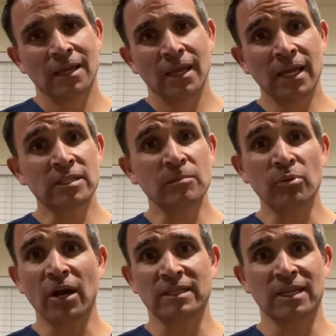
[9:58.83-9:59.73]
It's a
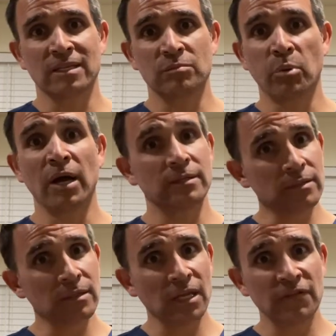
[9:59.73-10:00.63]
process,
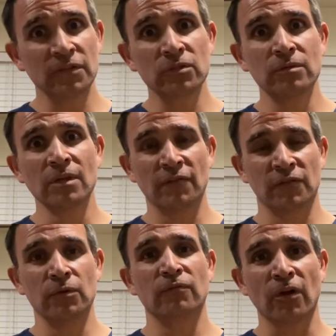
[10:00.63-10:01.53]
but if
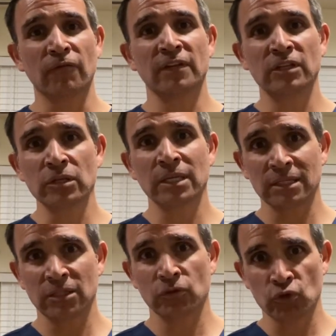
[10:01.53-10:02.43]
you are vigilant
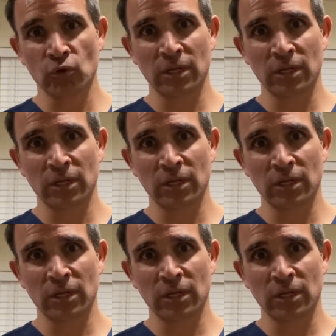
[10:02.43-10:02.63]
and you treat